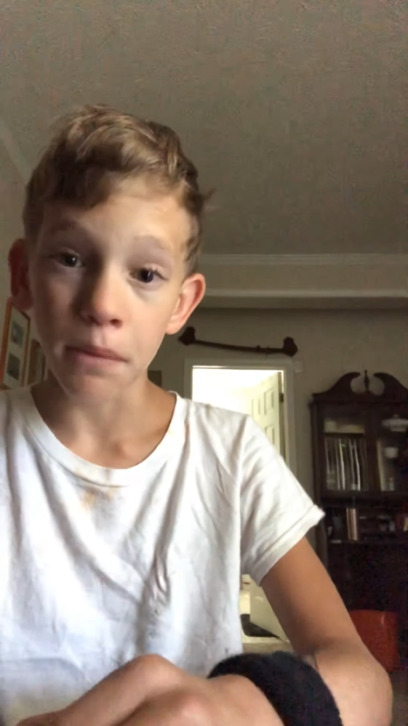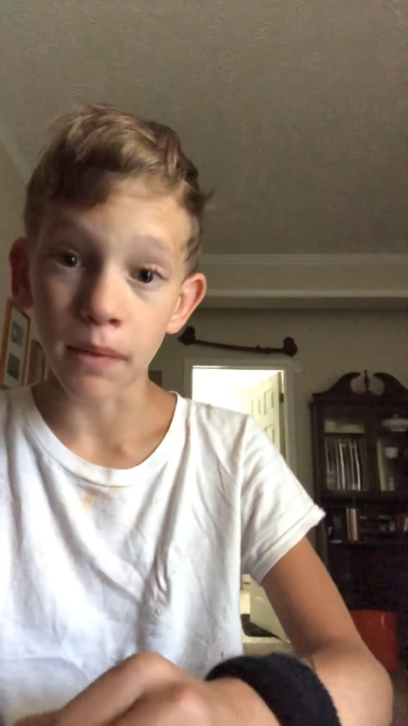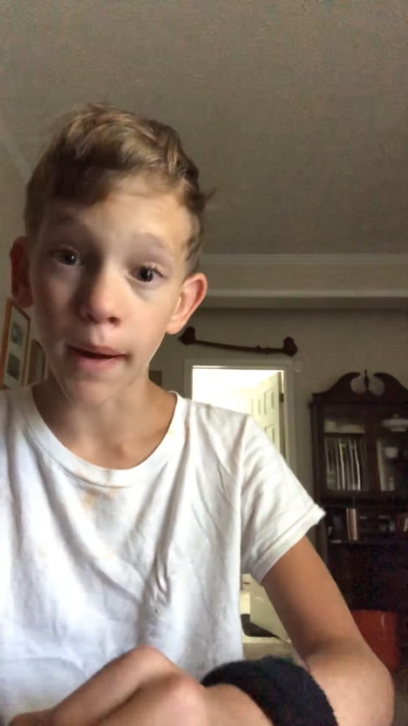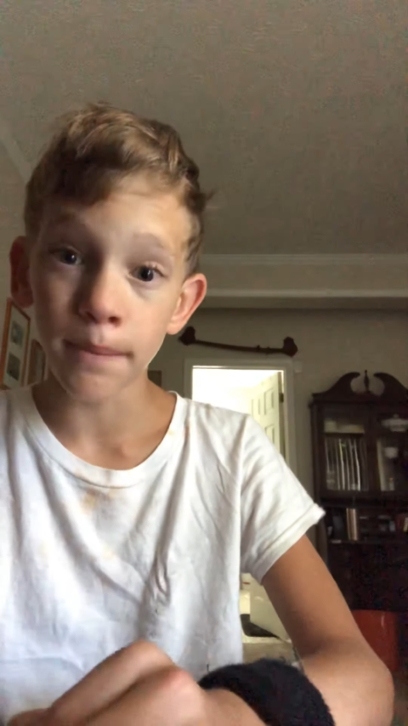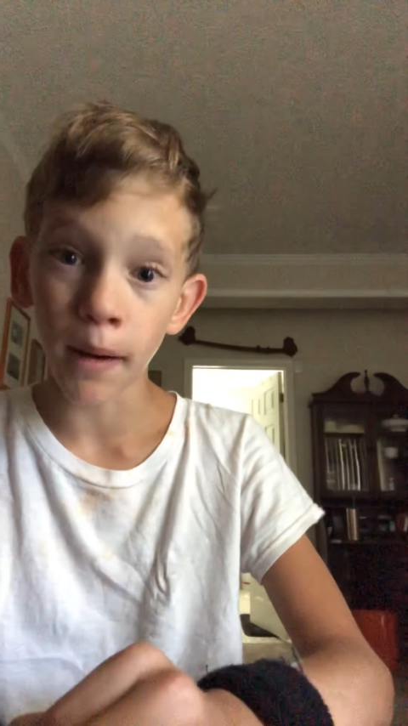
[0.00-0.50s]

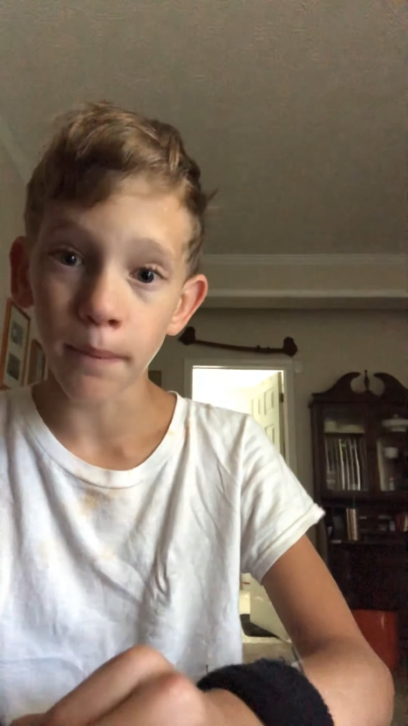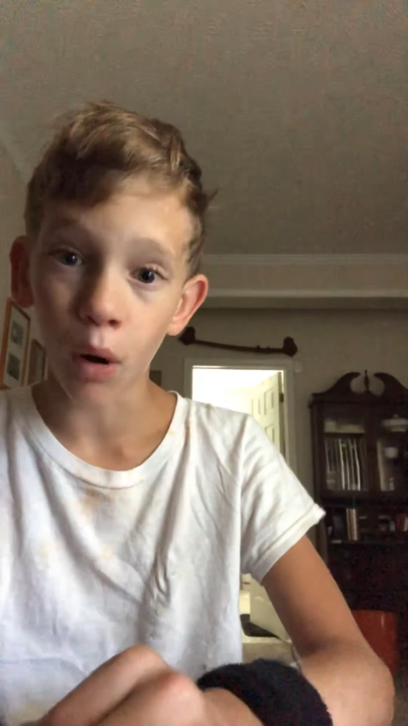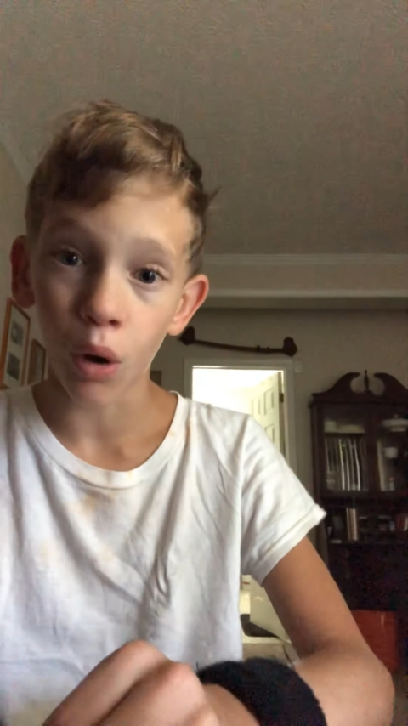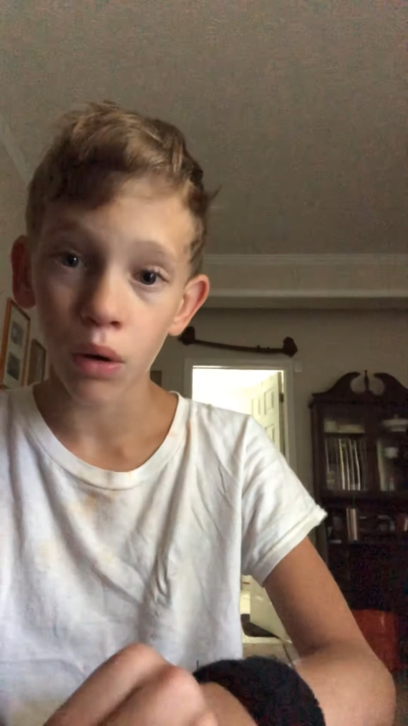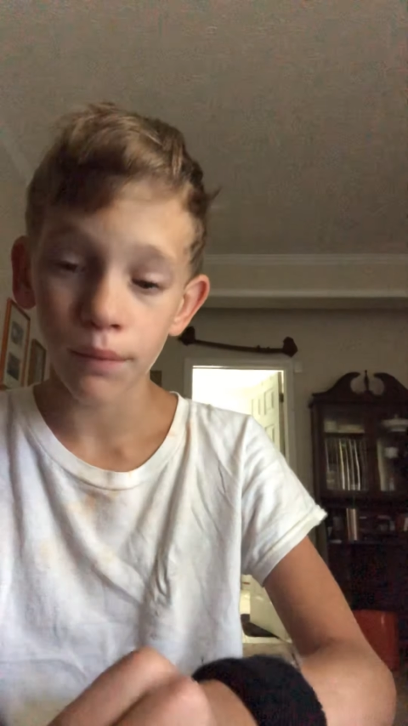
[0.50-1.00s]
But my
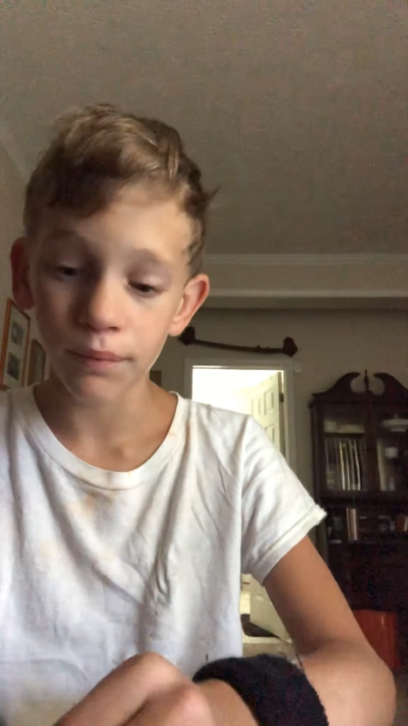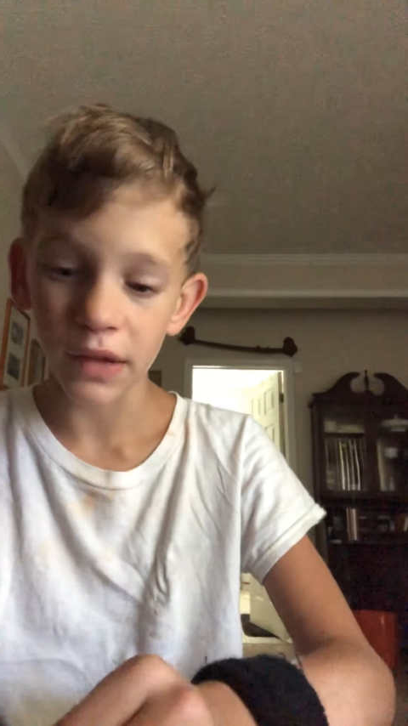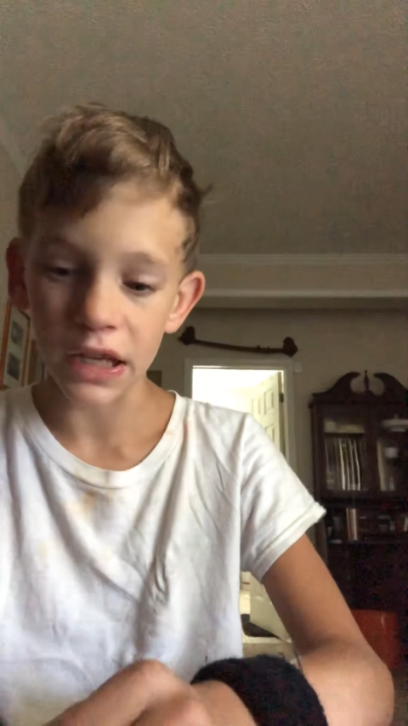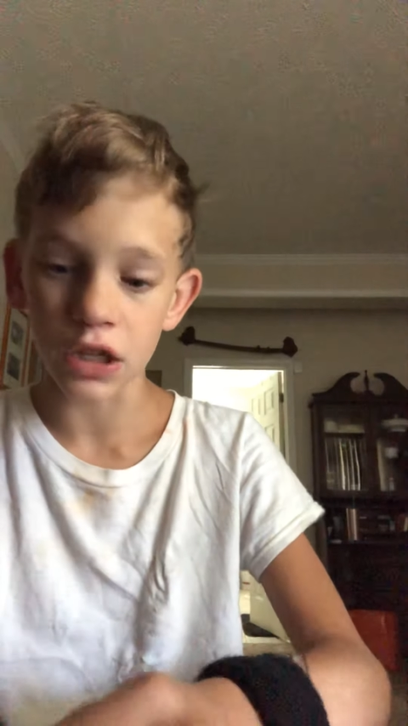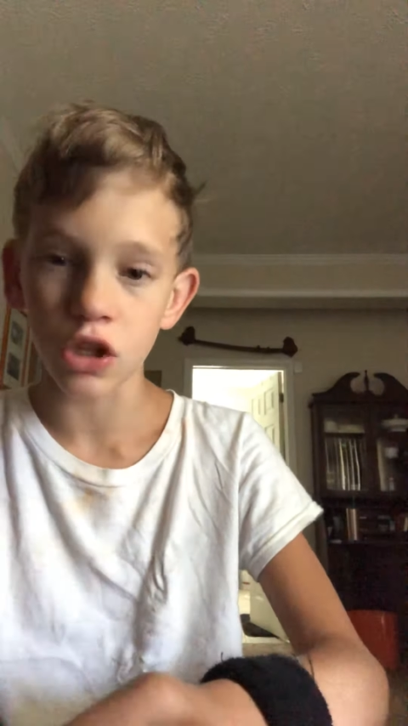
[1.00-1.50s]
papa,
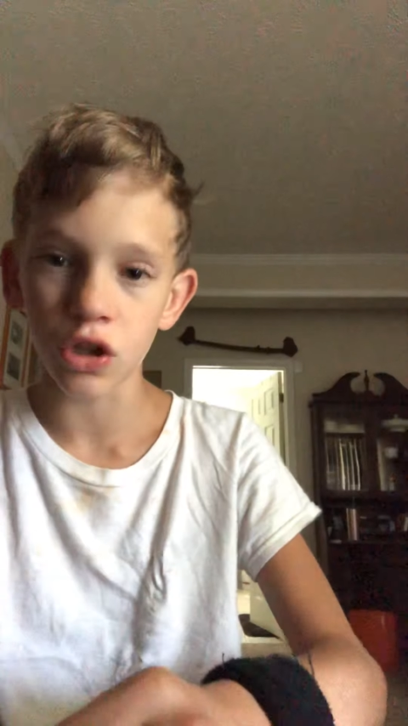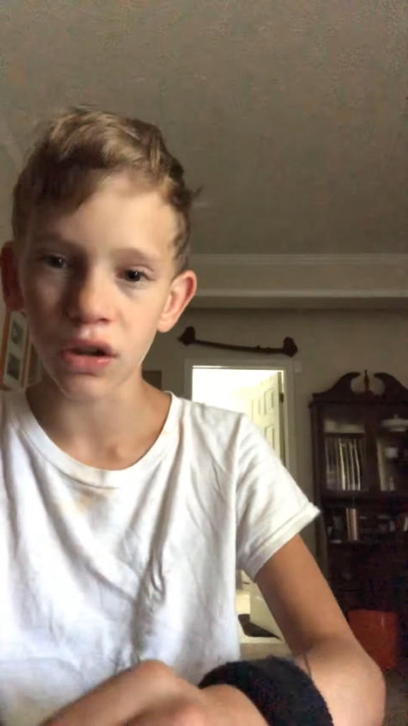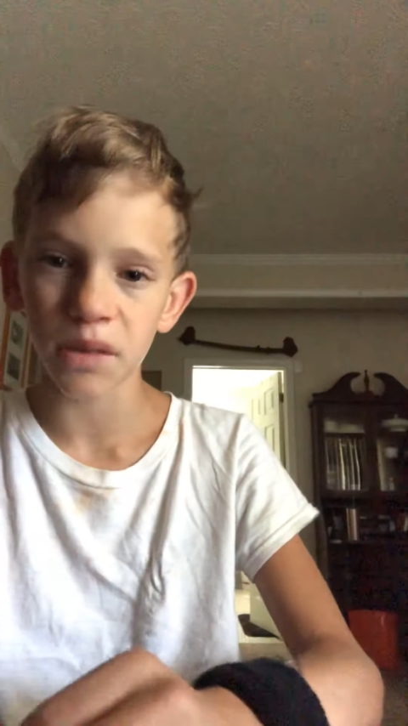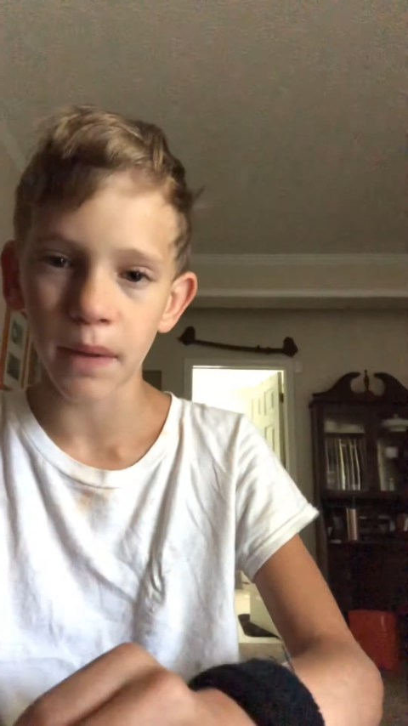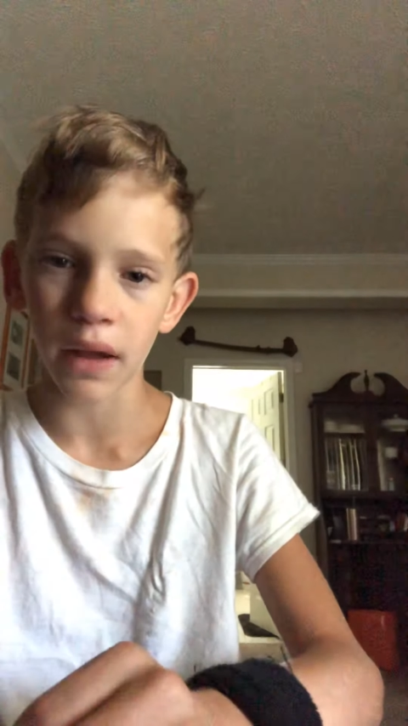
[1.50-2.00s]
he
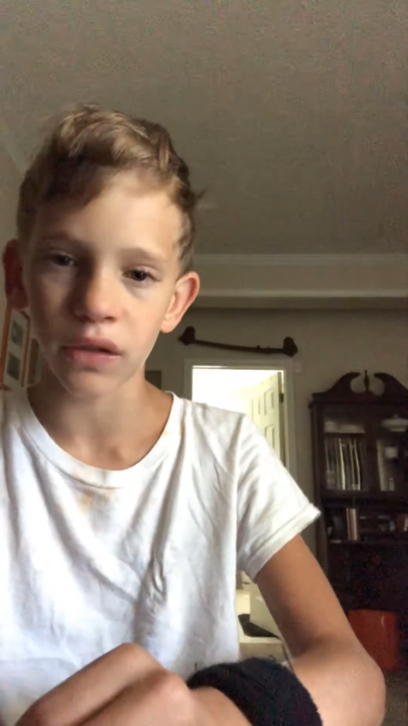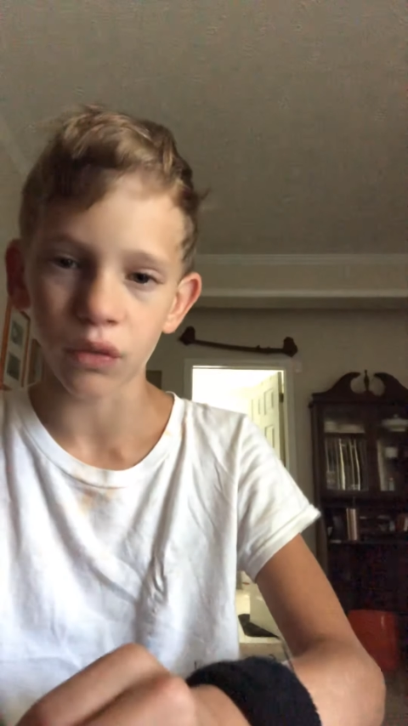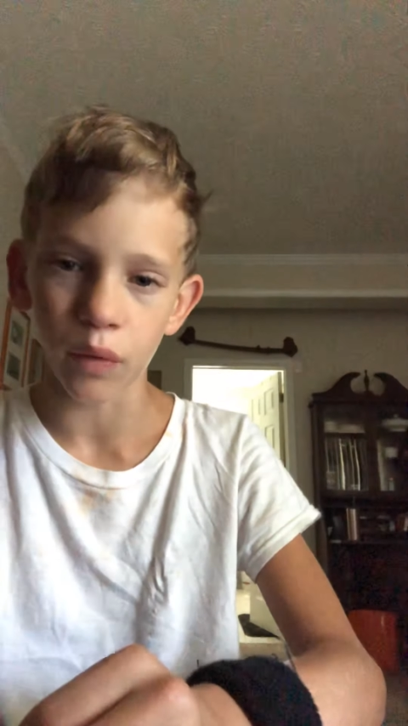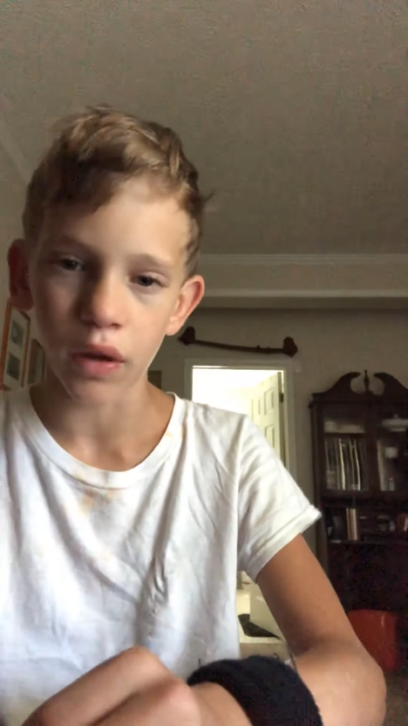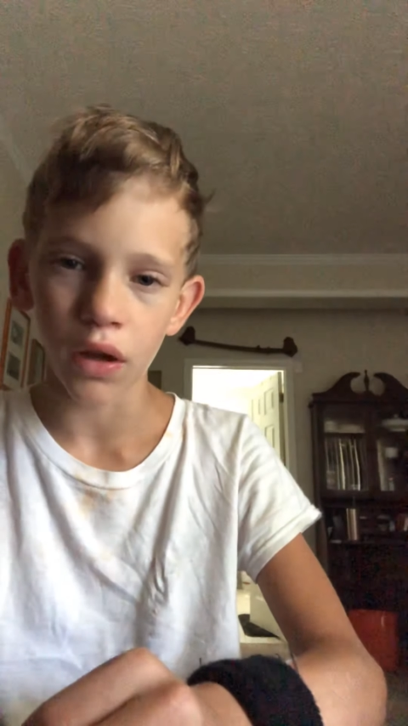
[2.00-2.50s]
just passed
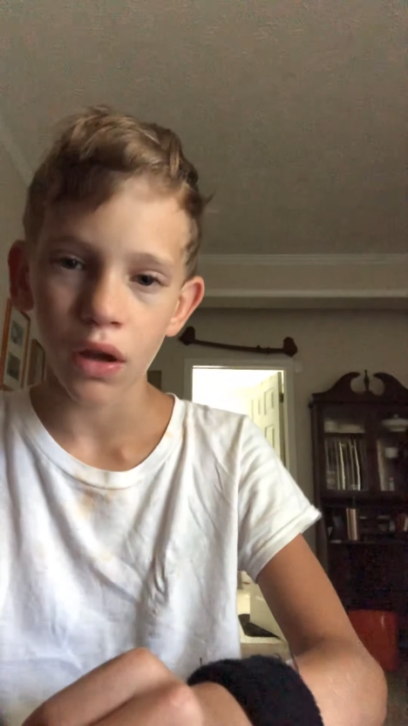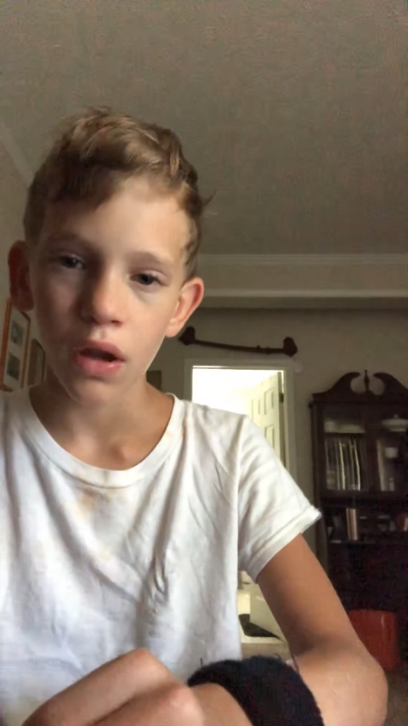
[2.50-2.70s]
away.